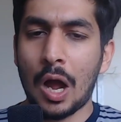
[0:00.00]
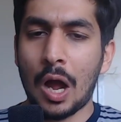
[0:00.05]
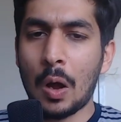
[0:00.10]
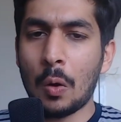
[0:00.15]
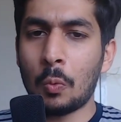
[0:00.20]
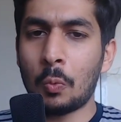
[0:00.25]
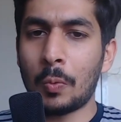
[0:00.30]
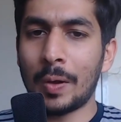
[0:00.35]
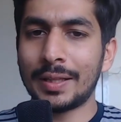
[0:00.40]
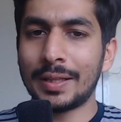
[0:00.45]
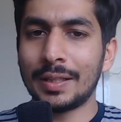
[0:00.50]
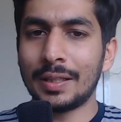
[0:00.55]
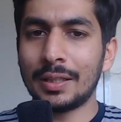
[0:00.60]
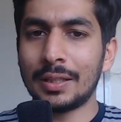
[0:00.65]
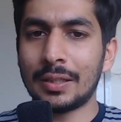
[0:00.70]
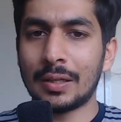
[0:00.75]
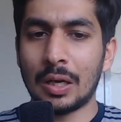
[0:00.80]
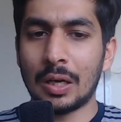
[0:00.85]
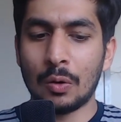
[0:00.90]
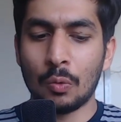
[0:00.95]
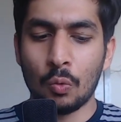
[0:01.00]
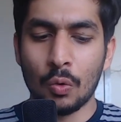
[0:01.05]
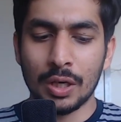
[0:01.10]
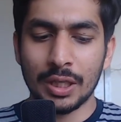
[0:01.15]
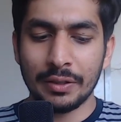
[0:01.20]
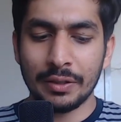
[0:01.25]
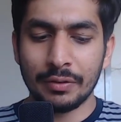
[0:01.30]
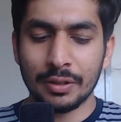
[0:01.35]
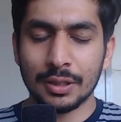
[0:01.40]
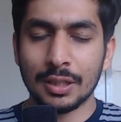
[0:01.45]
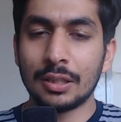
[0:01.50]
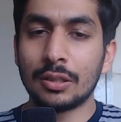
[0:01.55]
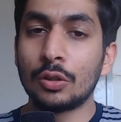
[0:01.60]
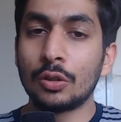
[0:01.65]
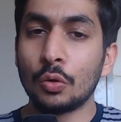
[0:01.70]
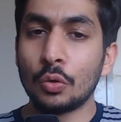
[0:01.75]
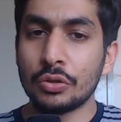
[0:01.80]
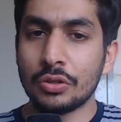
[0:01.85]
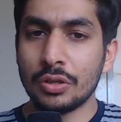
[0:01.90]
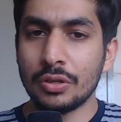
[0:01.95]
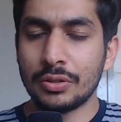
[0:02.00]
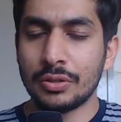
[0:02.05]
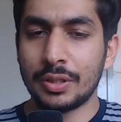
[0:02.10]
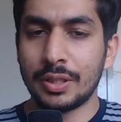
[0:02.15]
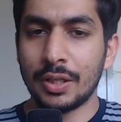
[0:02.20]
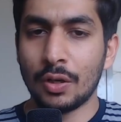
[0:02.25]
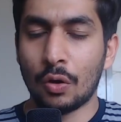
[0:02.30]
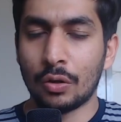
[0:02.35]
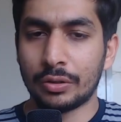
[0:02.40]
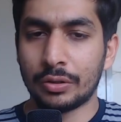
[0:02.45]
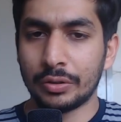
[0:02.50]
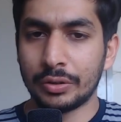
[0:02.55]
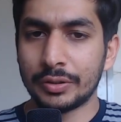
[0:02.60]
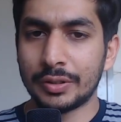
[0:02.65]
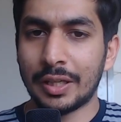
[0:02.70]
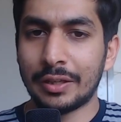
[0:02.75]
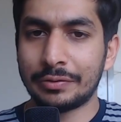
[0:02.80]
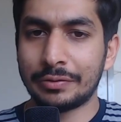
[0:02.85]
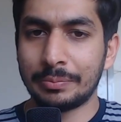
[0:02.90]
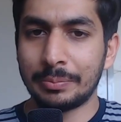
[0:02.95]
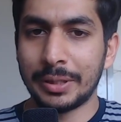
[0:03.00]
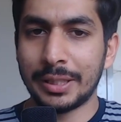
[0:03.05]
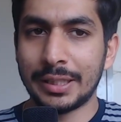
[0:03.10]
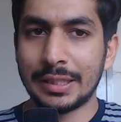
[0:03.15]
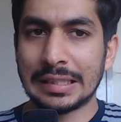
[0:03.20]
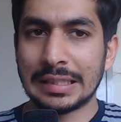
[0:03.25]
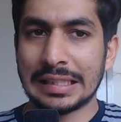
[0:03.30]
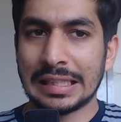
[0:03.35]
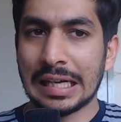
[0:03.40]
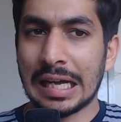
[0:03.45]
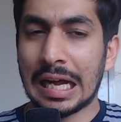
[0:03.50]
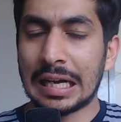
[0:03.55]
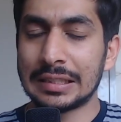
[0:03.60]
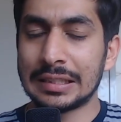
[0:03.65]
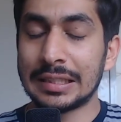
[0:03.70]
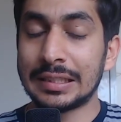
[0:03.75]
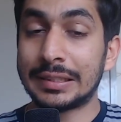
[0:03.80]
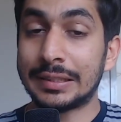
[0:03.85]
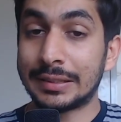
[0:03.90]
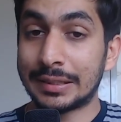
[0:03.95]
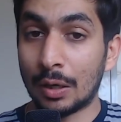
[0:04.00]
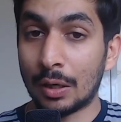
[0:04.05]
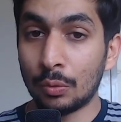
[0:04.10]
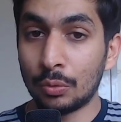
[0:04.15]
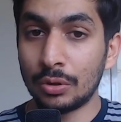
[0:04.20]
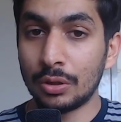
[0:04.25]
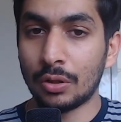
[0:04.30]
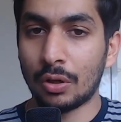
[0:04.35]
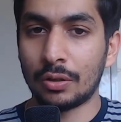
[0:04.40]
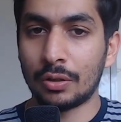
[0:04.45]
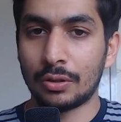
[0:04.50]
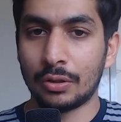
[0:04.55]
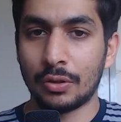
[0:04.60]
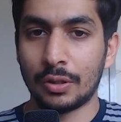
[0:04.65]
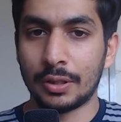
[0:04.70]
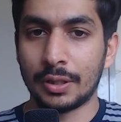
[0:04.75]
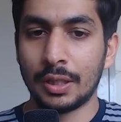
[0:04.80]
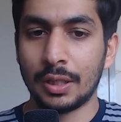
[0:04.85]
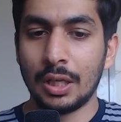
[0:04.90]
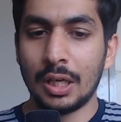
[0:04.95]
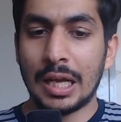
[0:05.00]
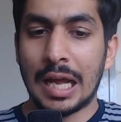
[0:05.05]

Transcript: whether whatever conclusions the authors have made, are they sound or not.